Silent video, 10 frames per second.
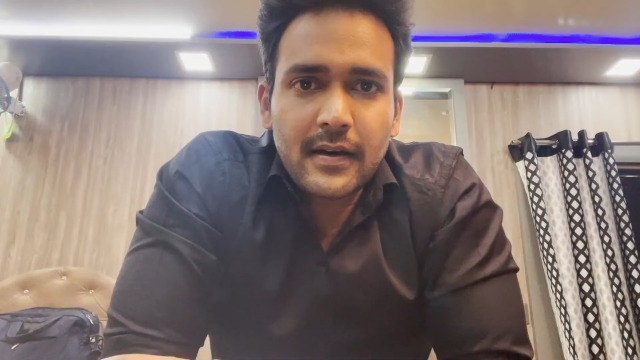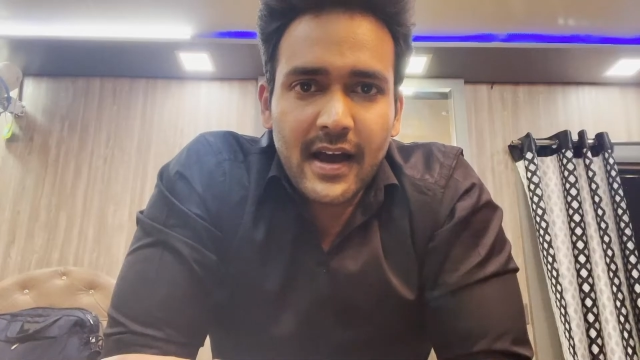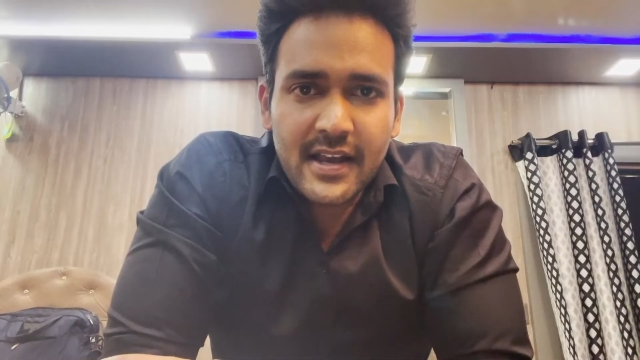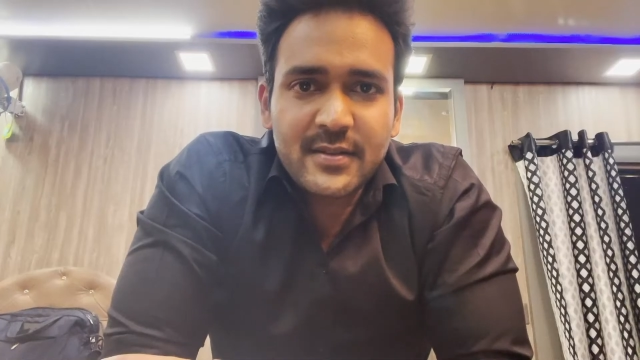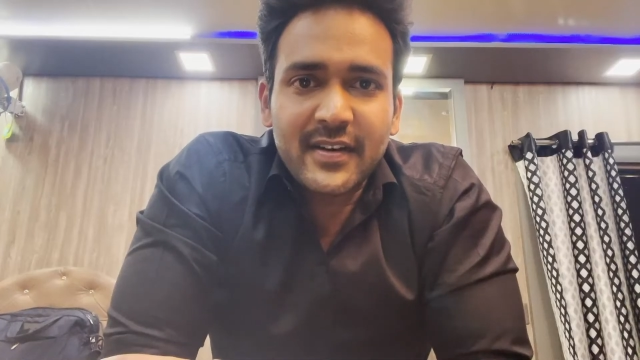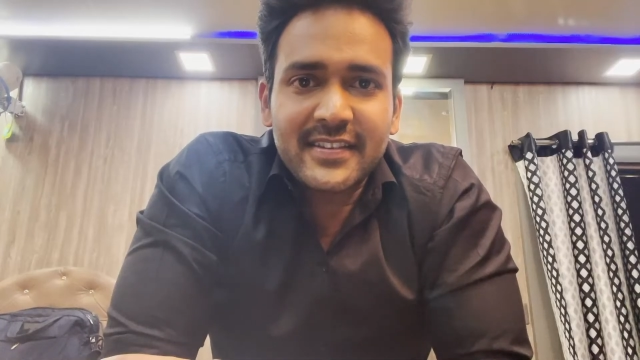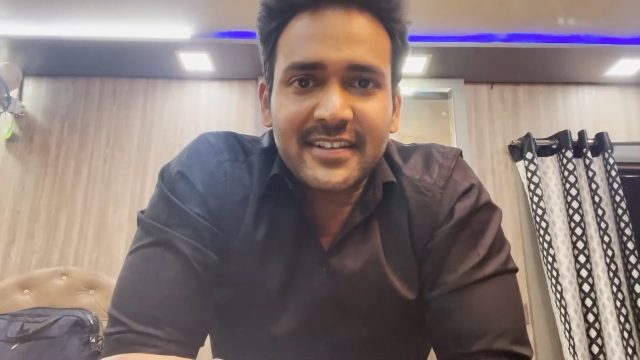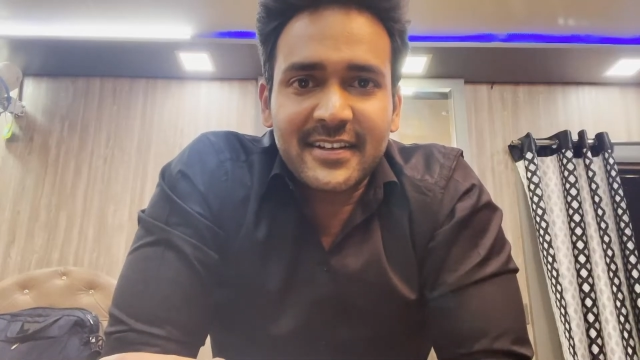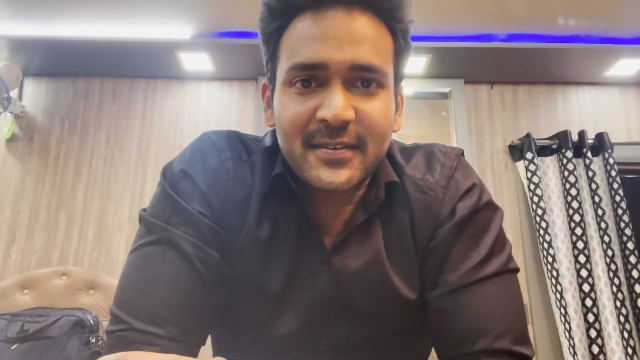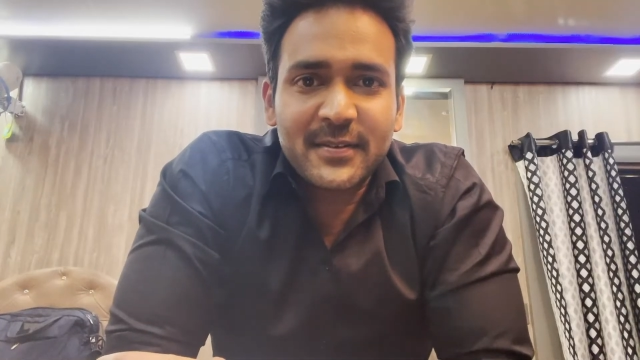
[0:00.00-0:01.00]
Hi Swathi
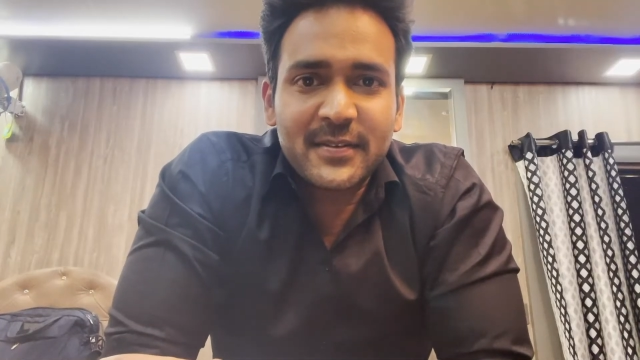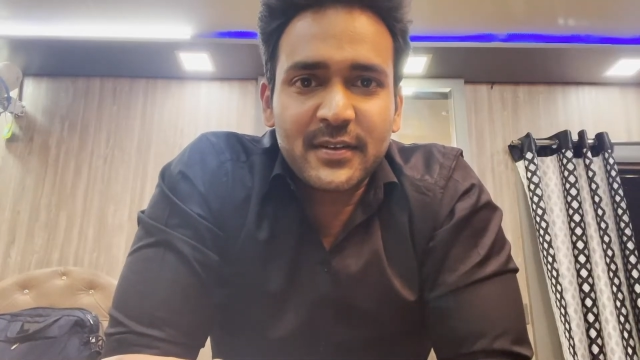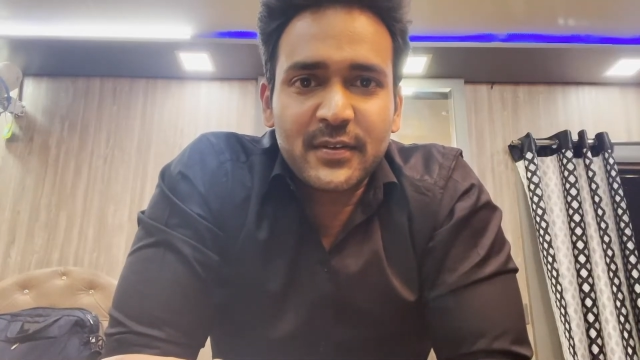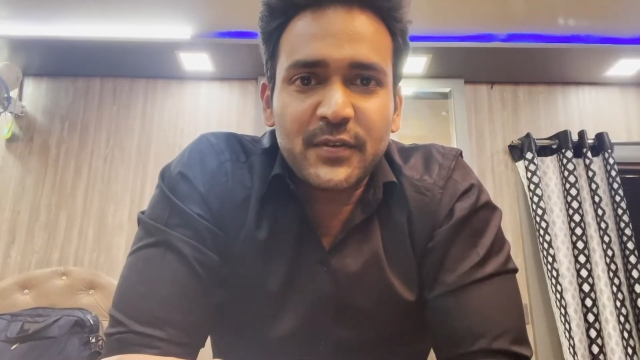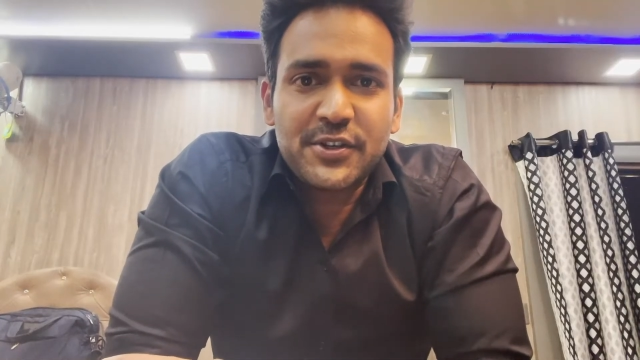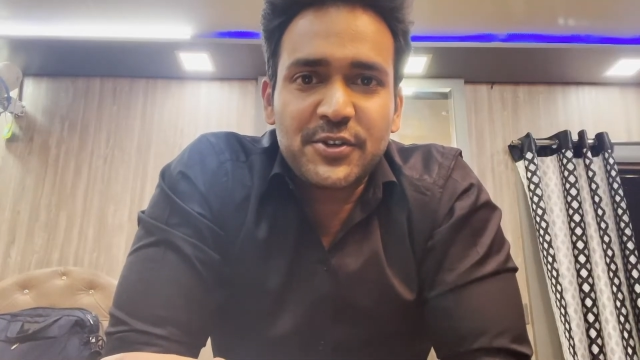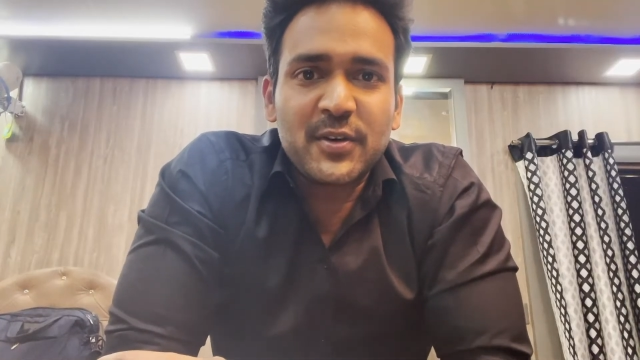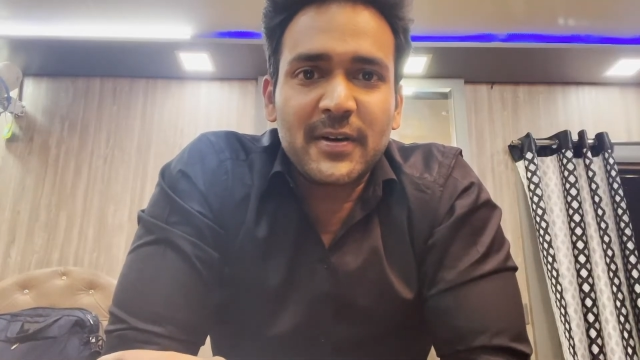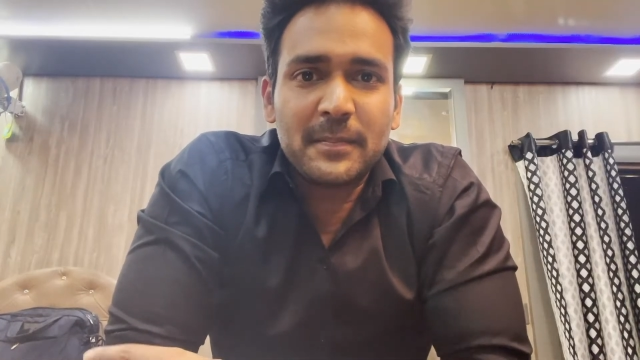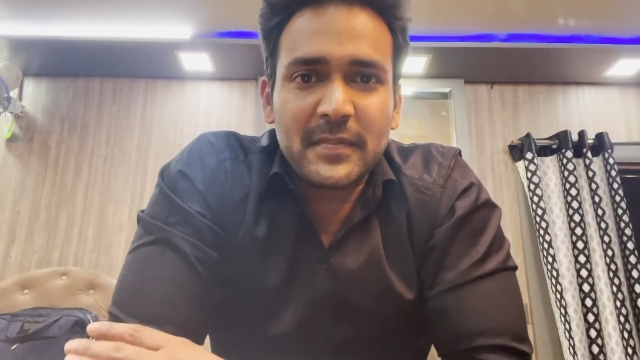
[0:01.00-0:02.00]
girl, wish you a
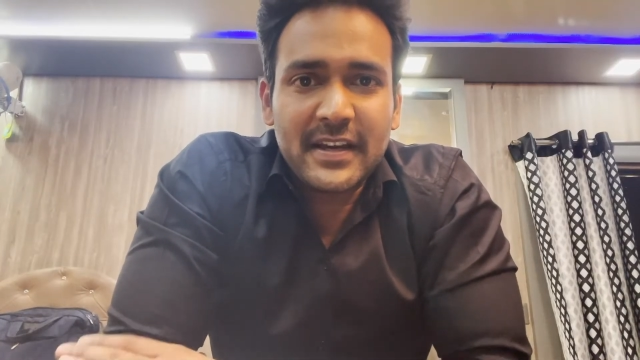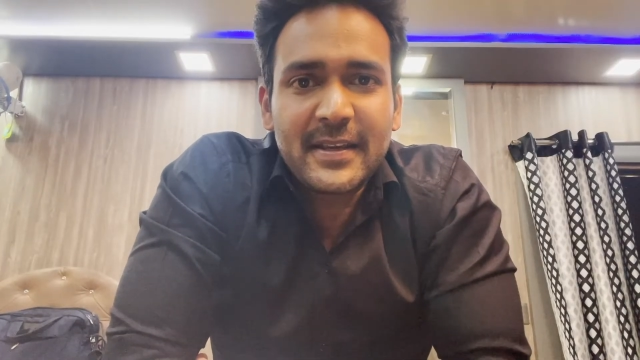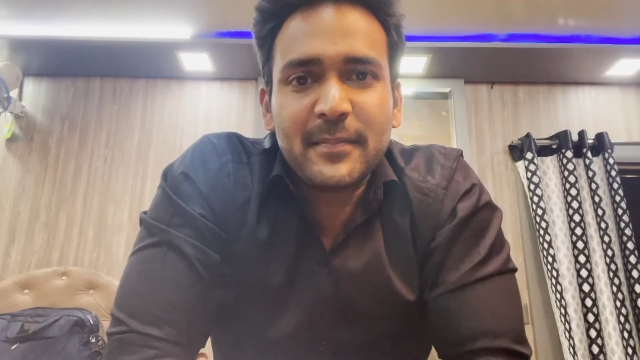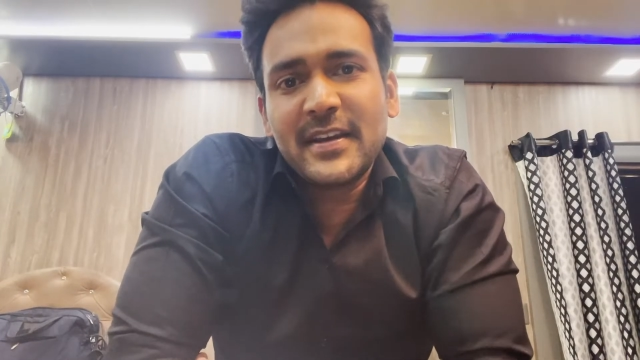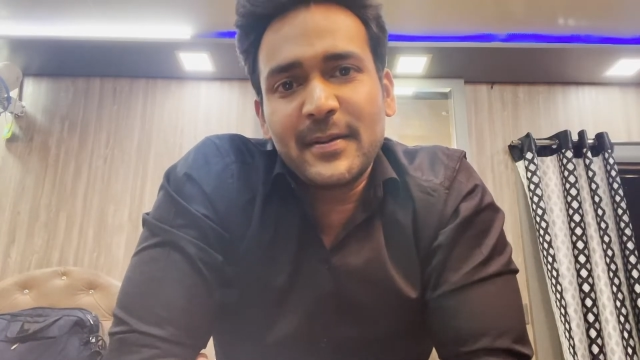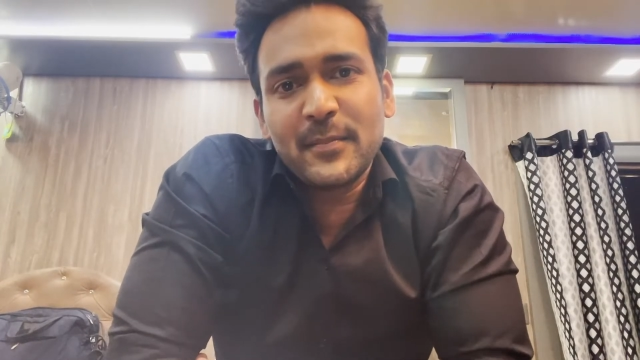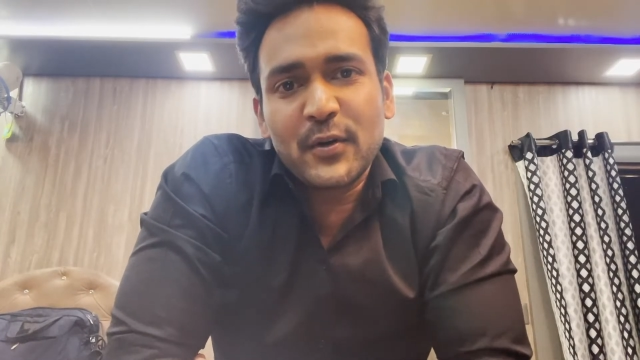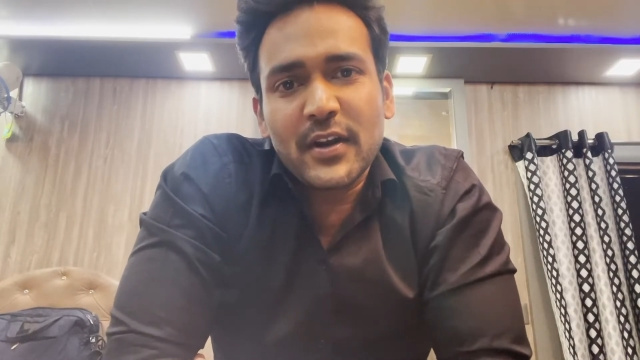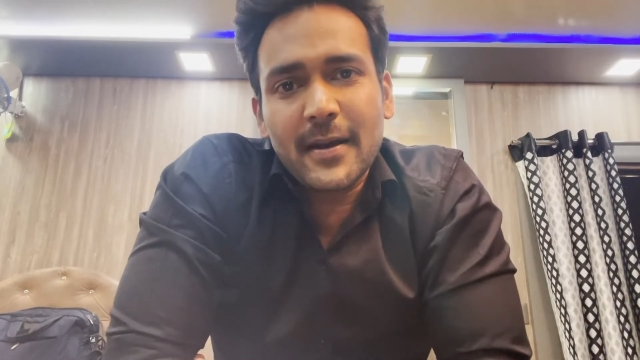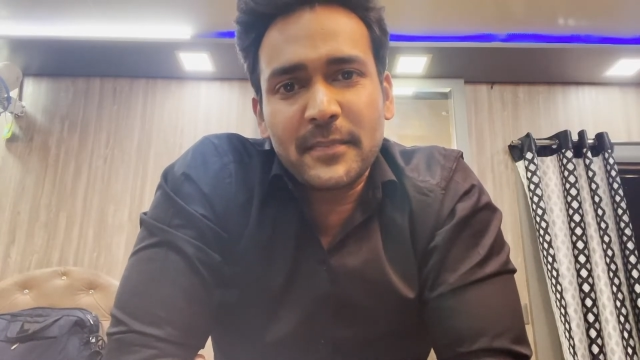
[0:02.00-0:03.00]
many many more
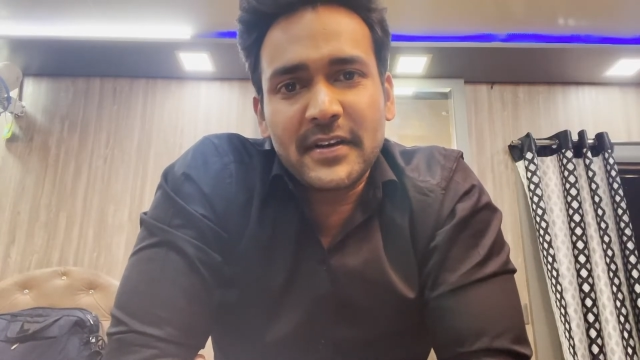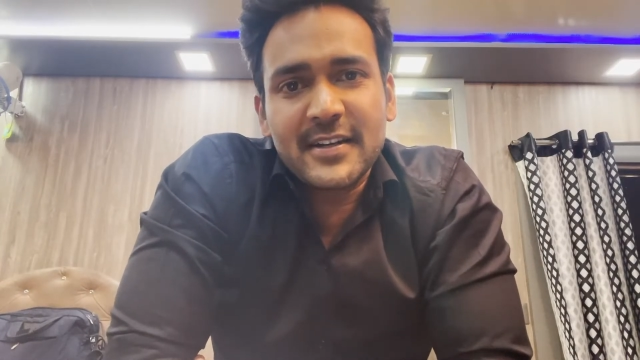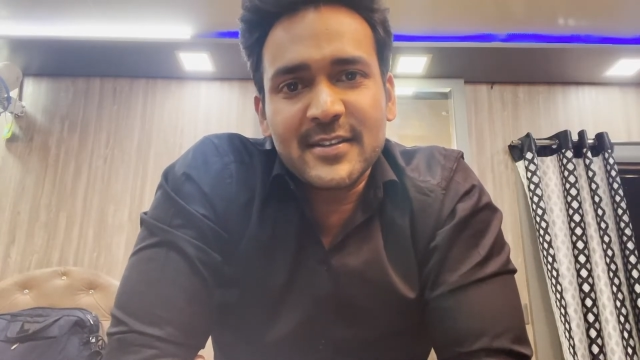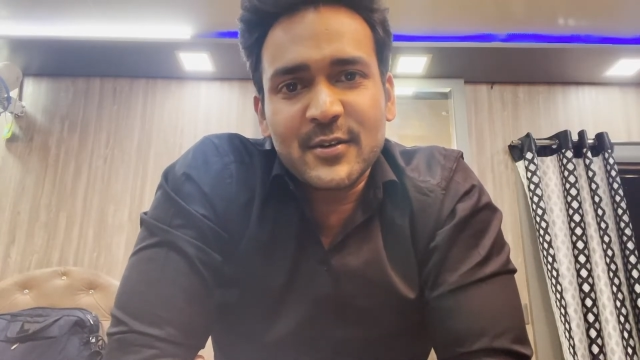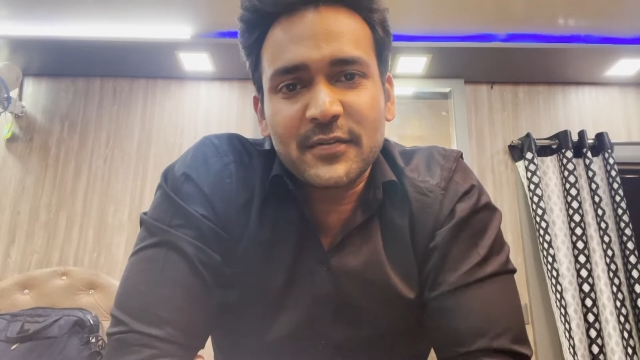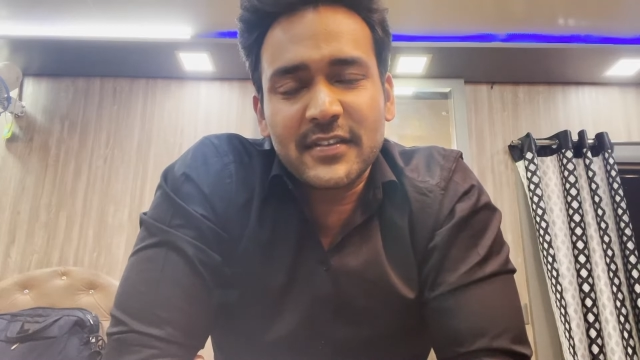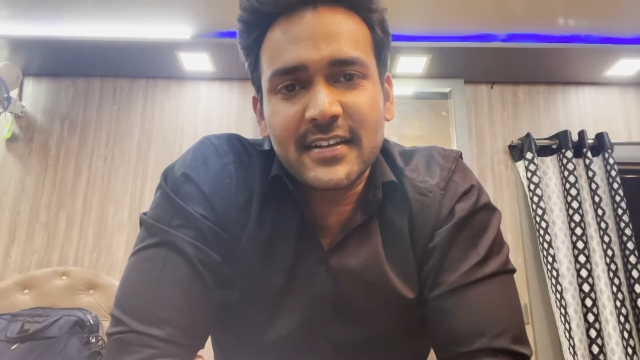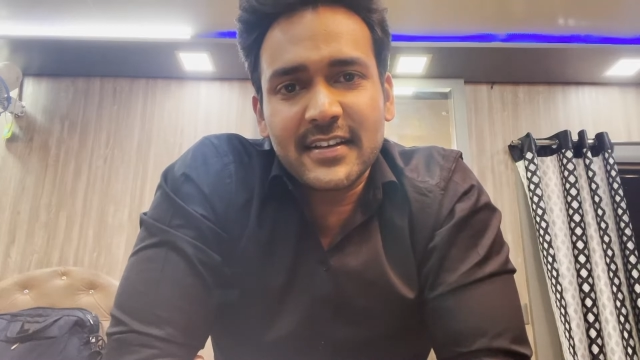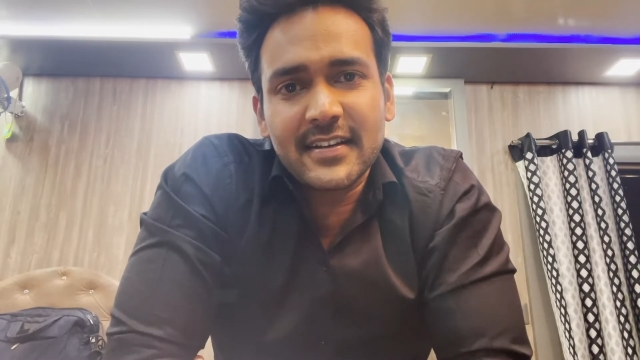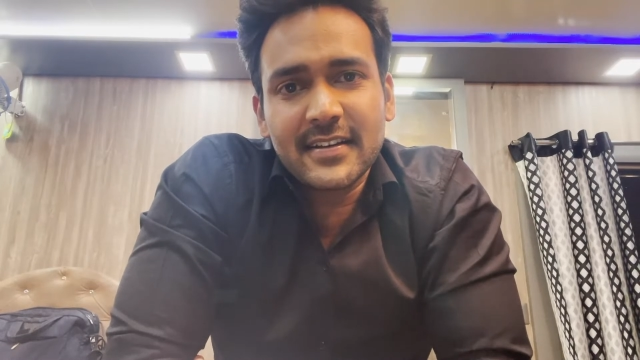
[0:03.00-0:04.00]
happy returns of the day.